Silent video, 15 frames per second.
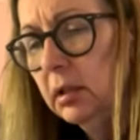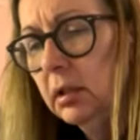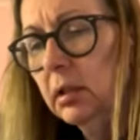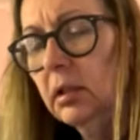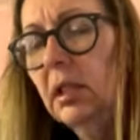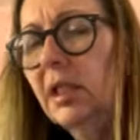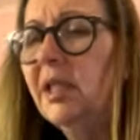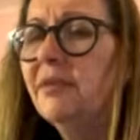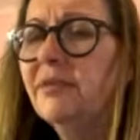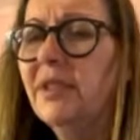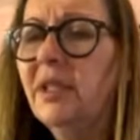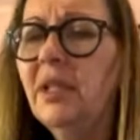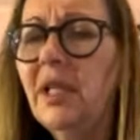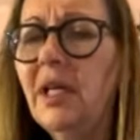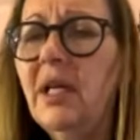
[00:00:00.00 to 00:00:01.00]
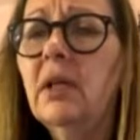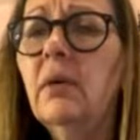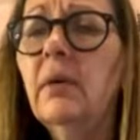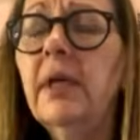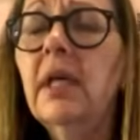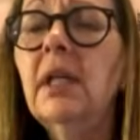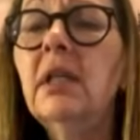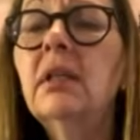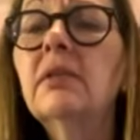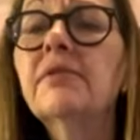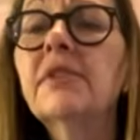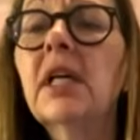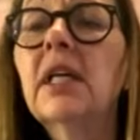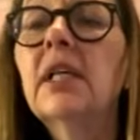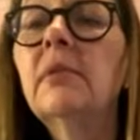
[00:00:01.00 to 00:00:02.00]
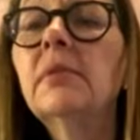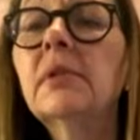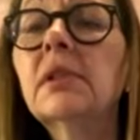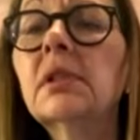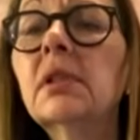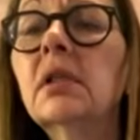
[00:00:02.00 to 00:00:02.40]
And I've done that quite a lot of times.